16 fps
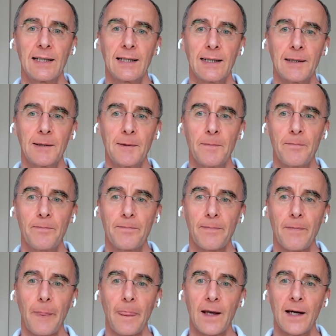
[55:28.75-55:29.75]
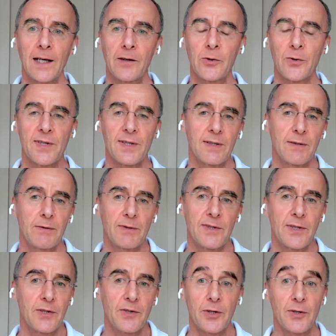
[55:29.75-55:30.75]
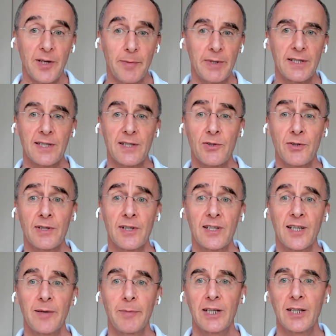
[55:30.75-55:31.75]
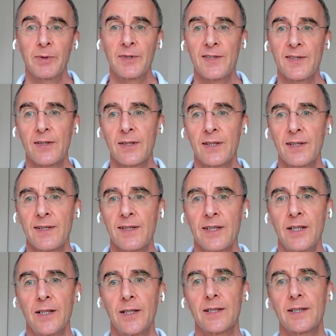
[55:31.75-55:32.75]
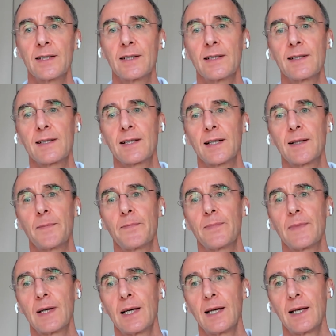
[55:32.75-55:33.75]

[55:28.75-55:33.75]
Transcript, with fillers: Um, and of course, the research shows I mentioned Amy Edmondson at the start, and um,